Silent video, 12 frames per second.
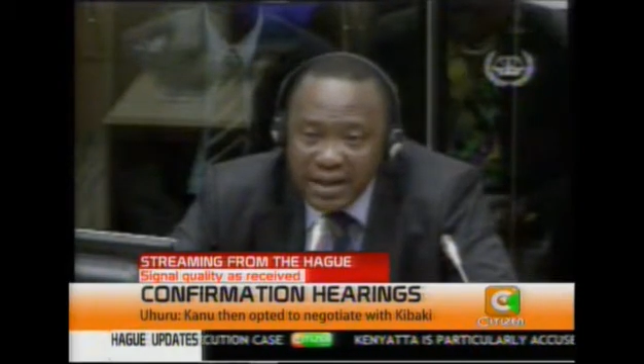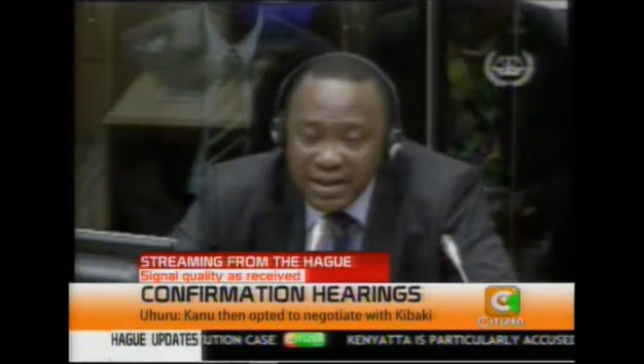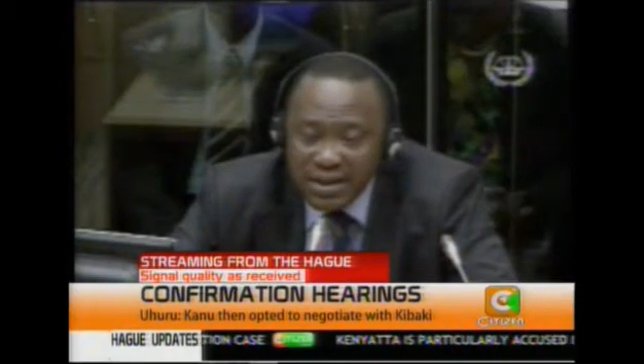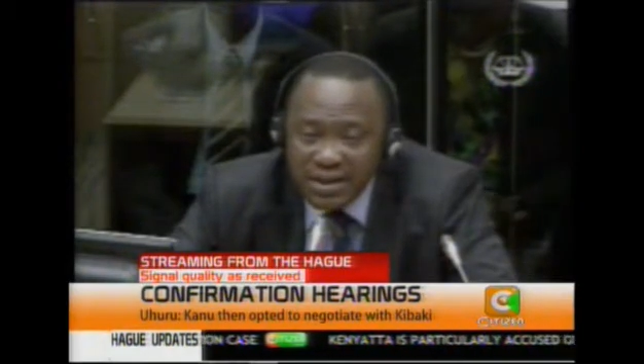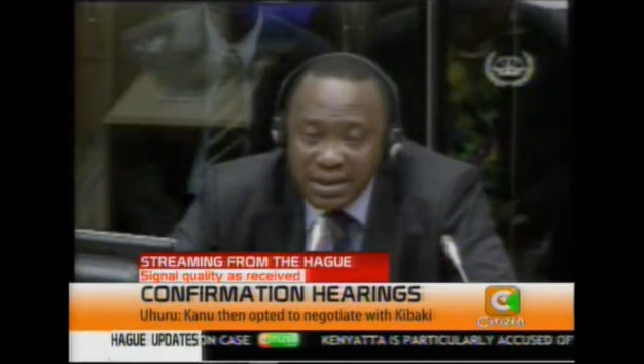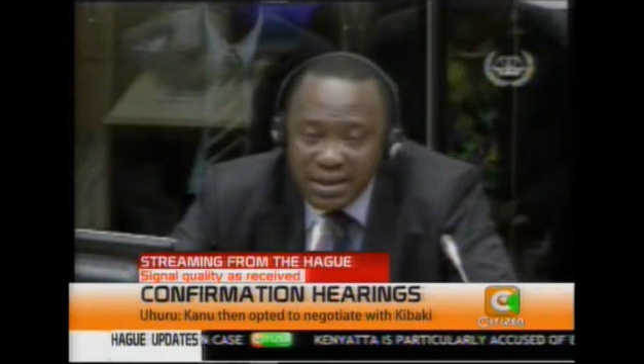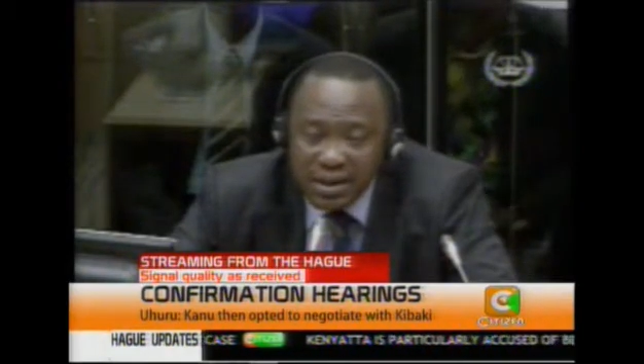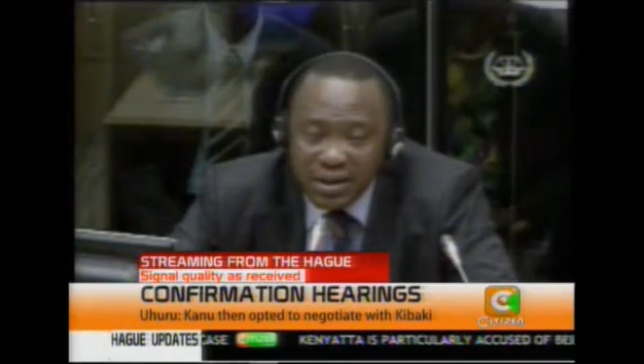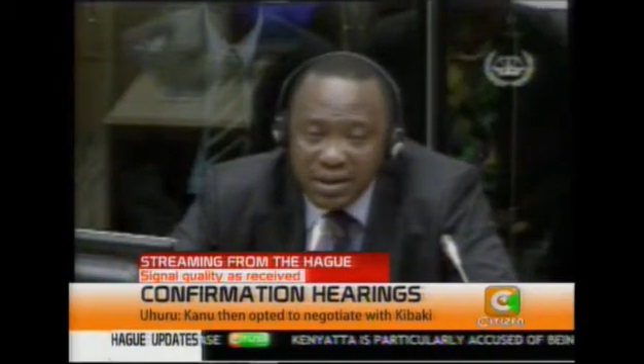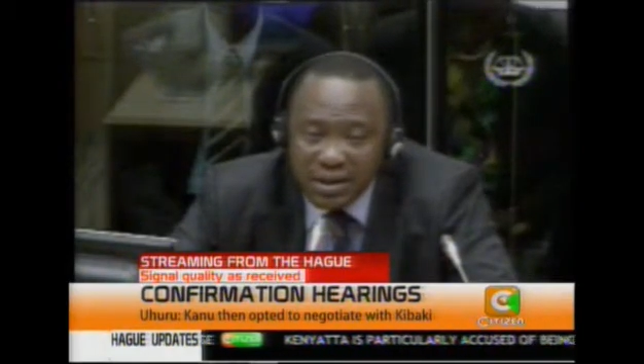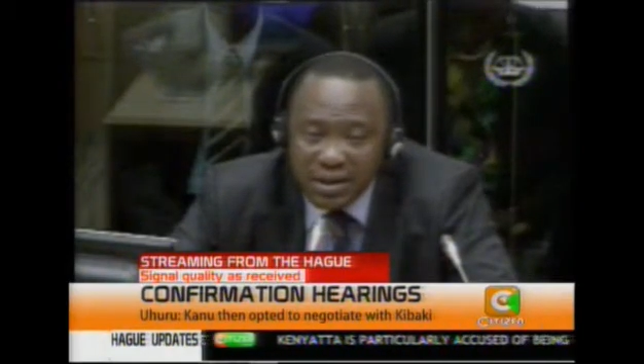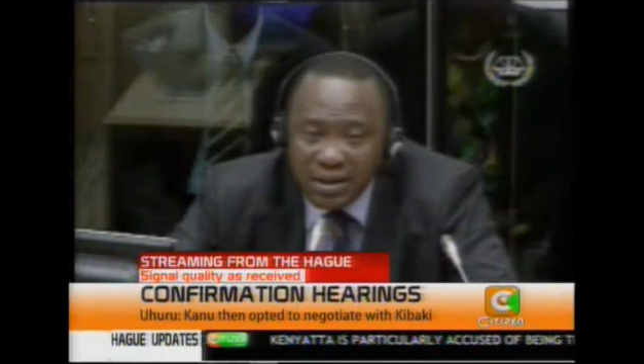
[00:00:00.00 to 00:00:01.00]
candidacy
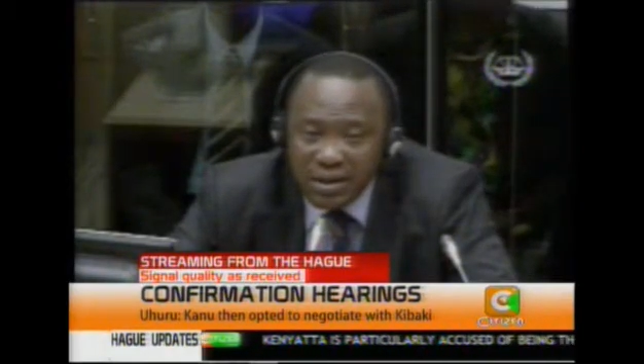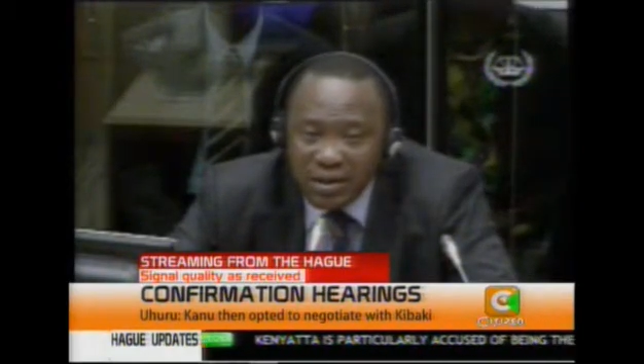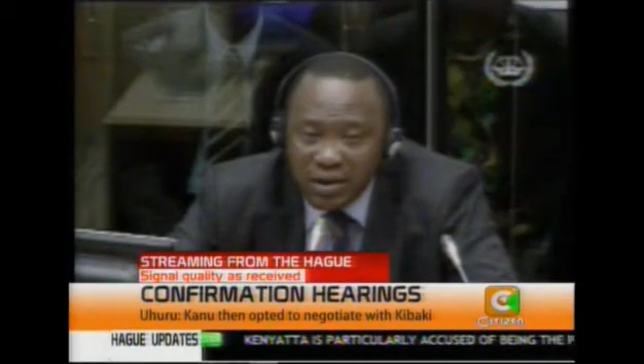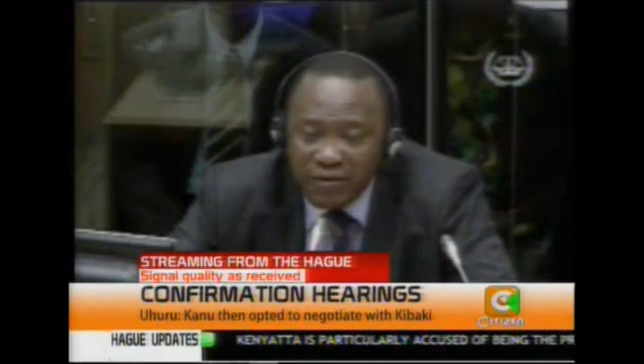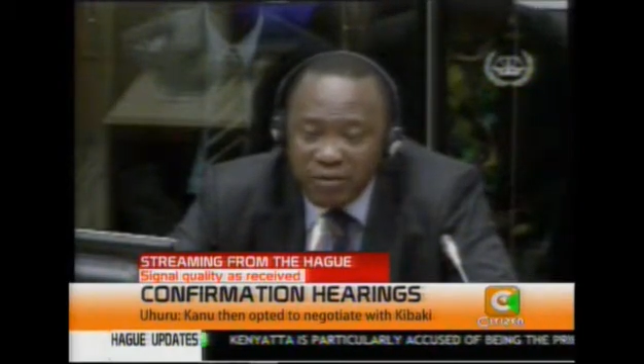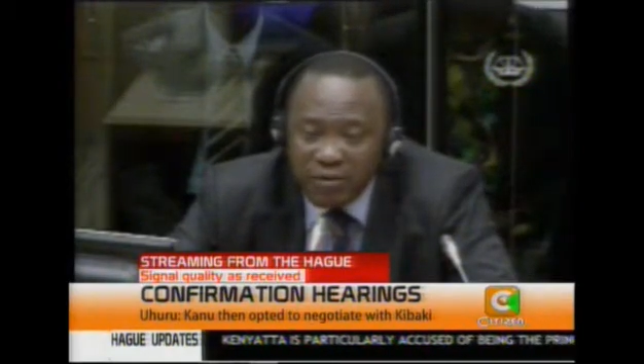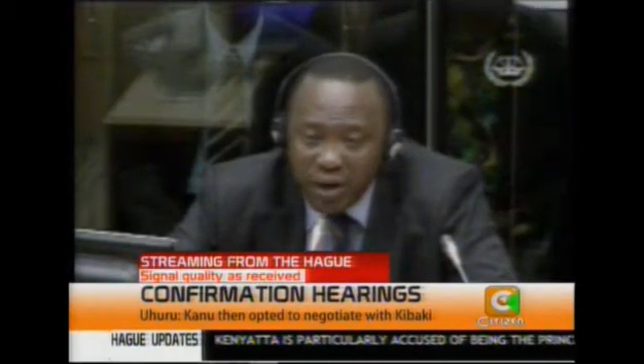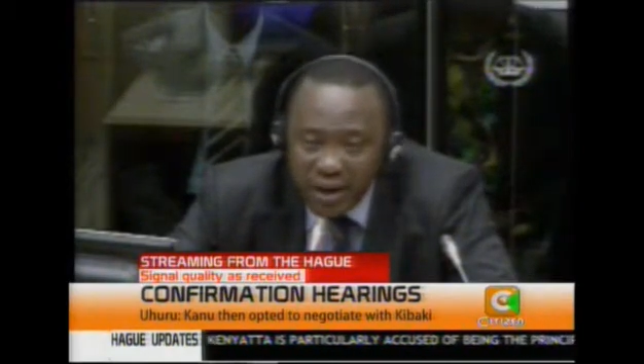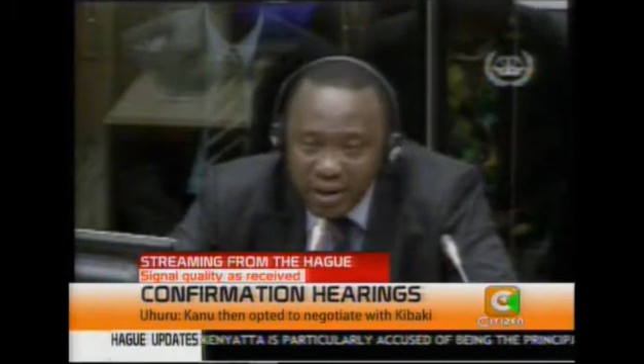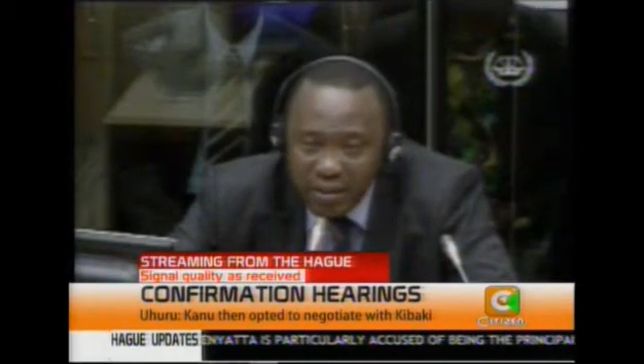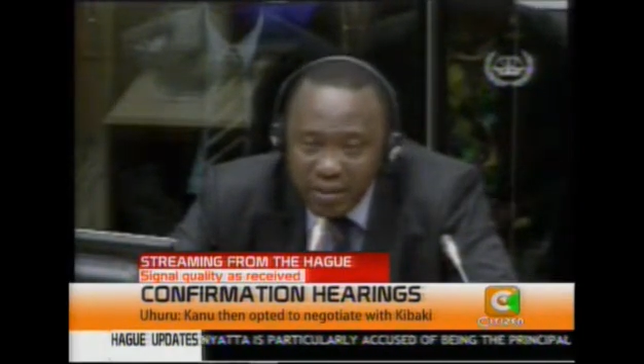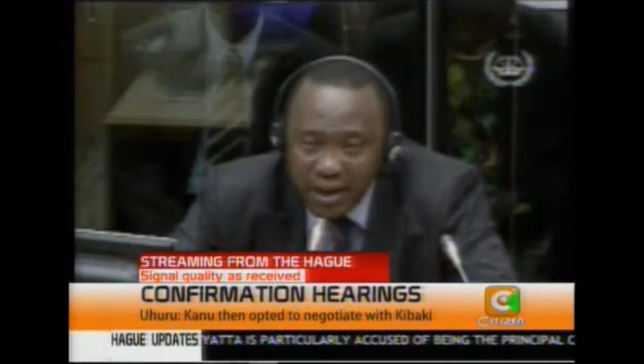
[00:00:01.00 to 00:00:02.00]
of
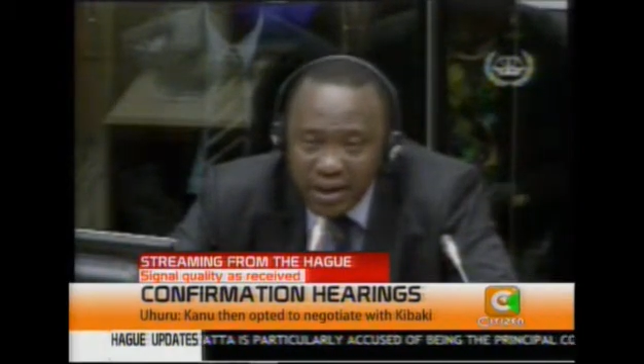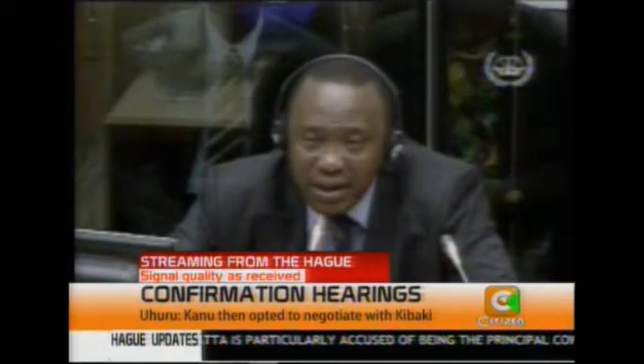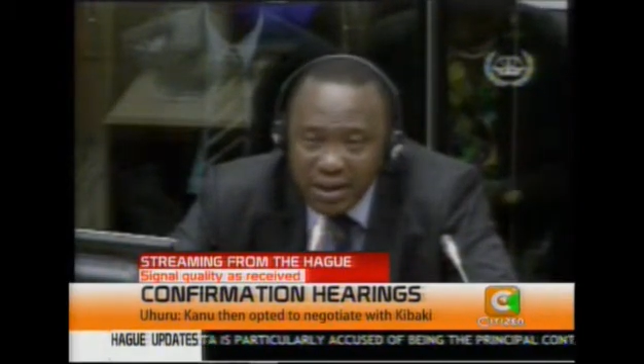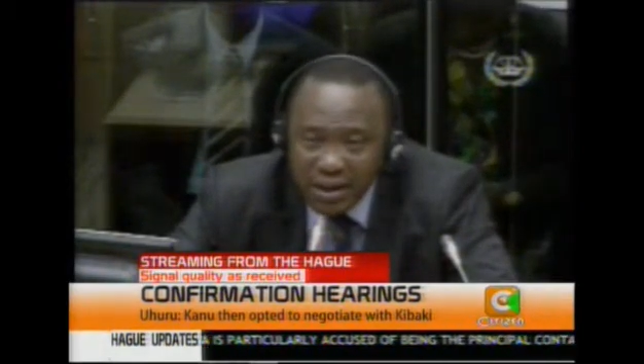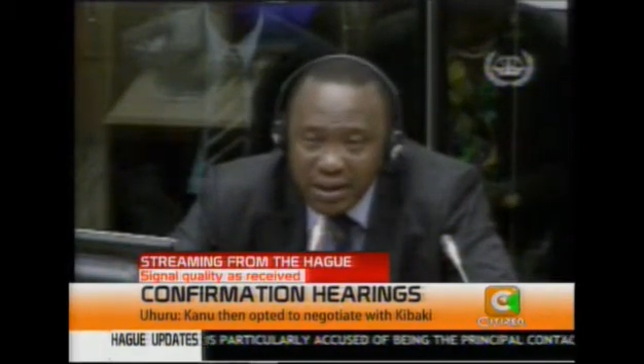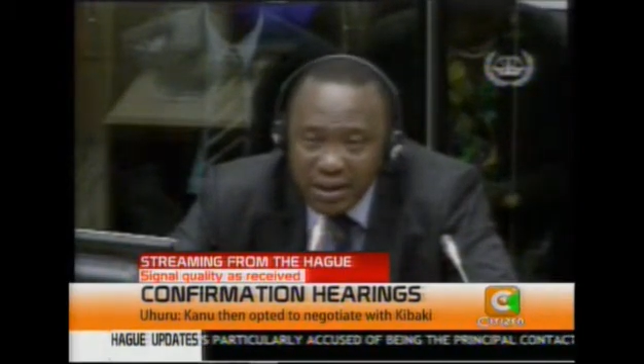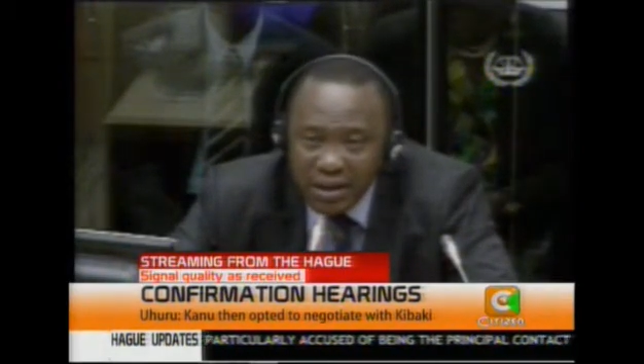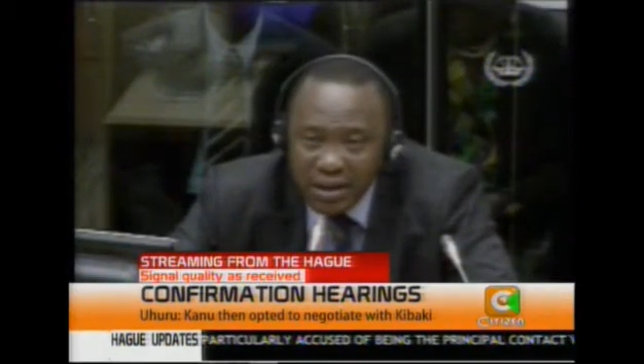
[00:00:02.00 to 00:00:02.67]
Mwai Kibaki,